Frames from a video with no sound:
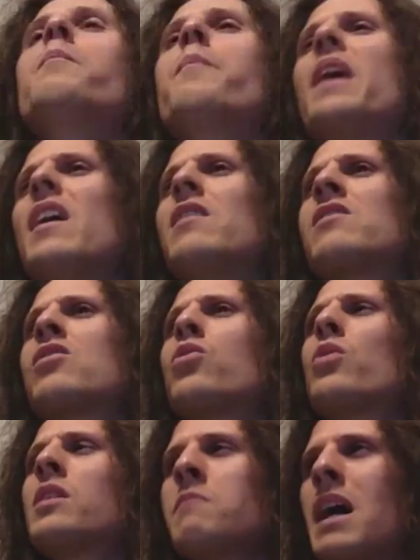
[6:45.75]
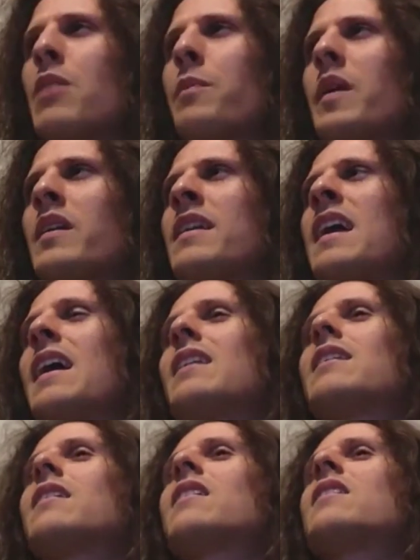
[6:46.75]
Bands who, in my opinion, had
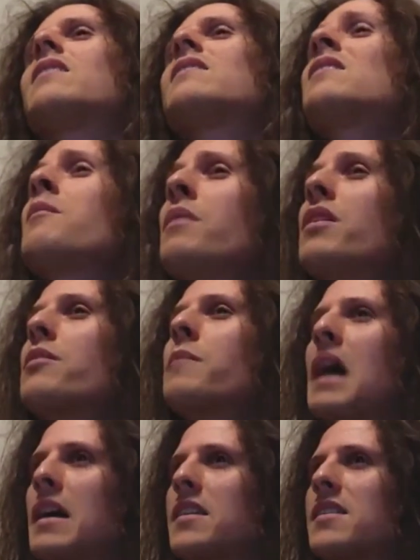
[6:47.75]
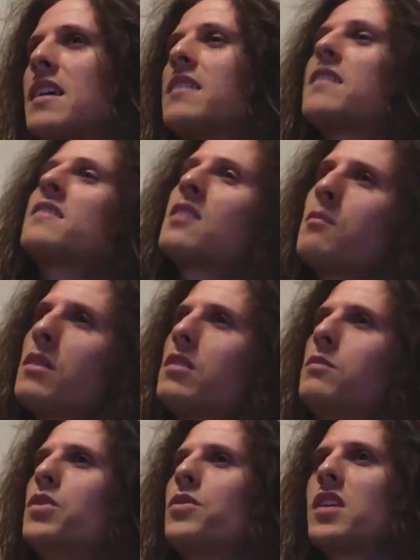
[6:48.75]
a similar mindset and similar
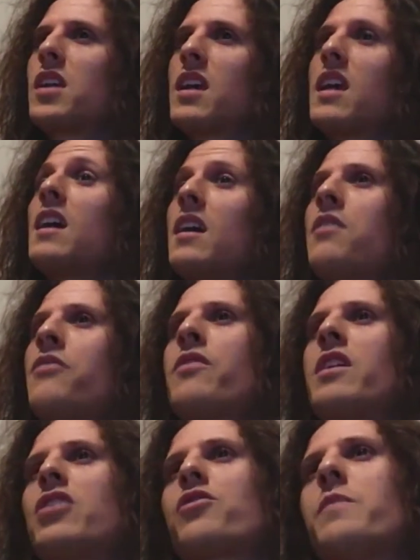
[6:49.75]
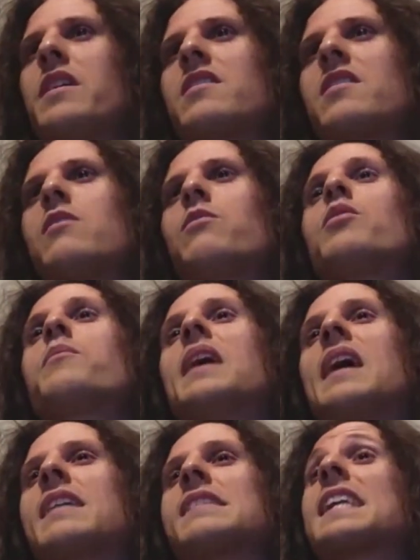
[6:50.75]
music in thrash metal were
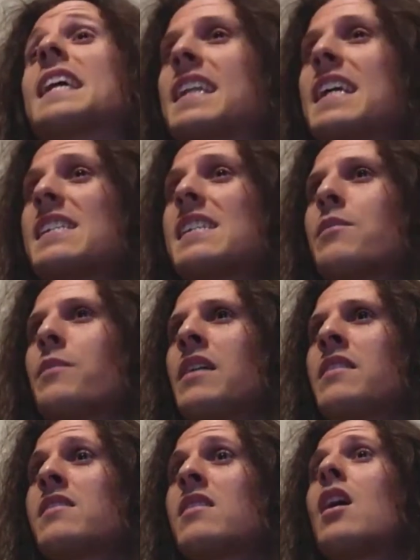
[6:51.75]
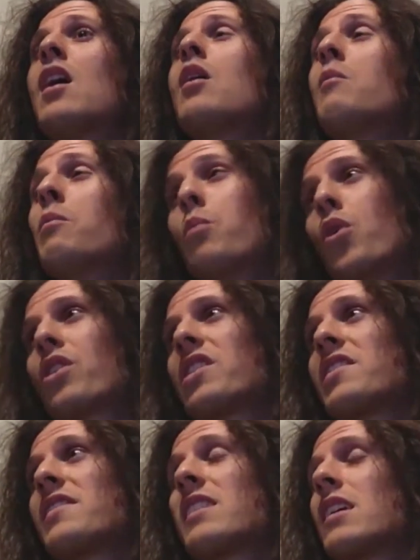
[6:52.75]
bands like Testament, Mortal
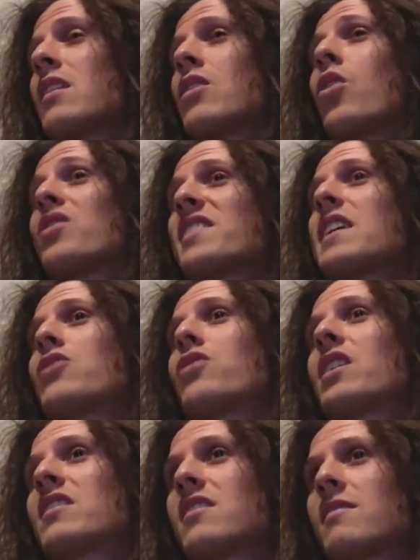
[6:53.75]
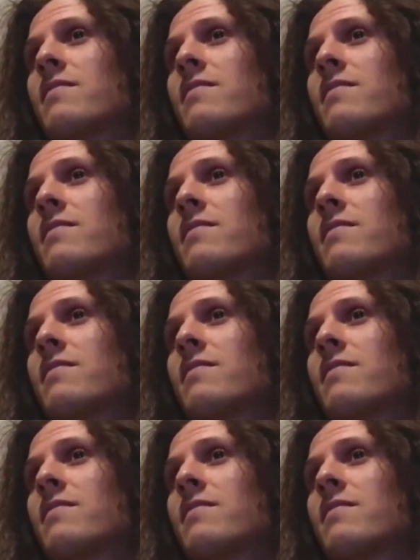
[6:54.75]
Sin or Anthrax.